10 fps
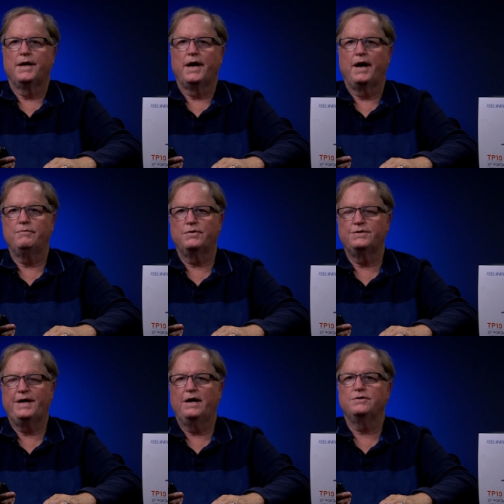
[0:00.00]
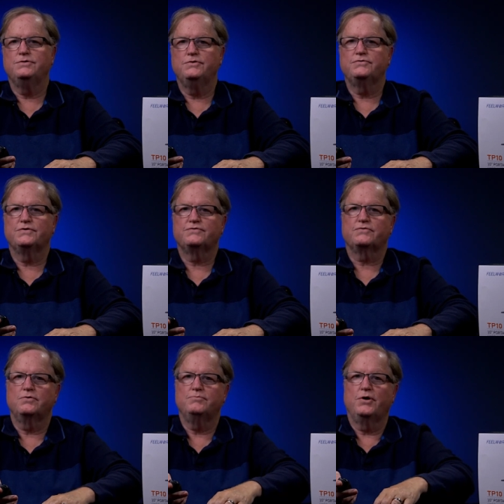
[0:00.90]
I will now use this
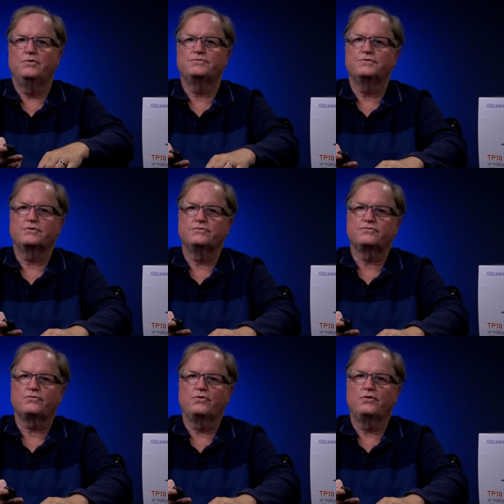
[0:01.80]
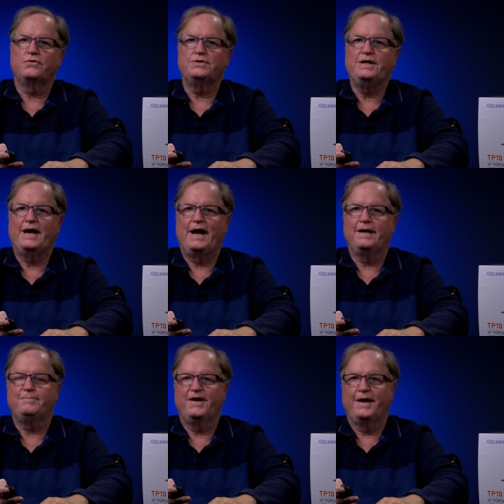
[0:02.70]
remote to control the
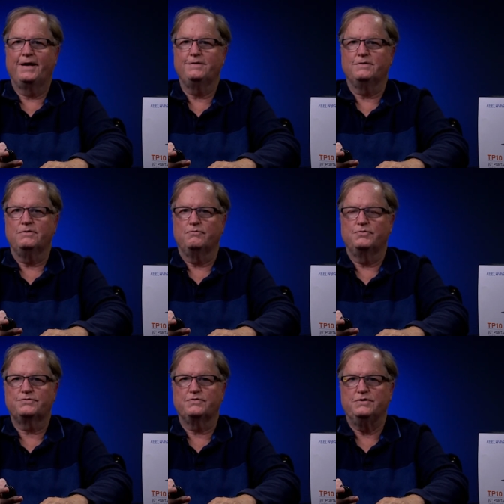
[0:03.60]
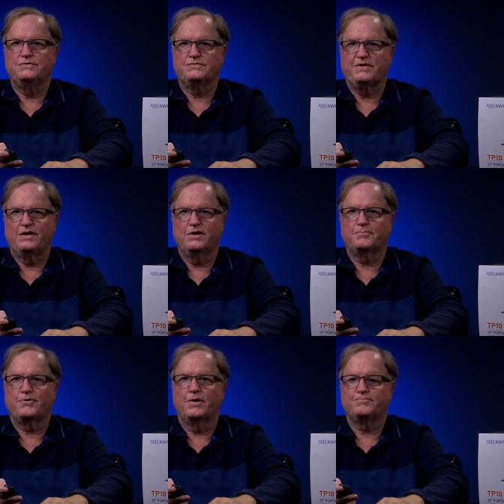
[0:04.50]
iPad, which is
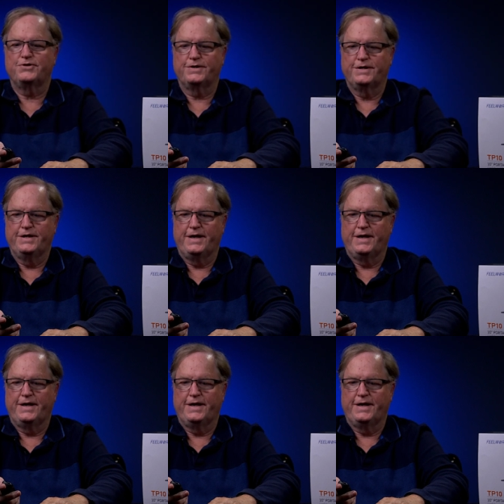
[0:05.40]
teleprompting,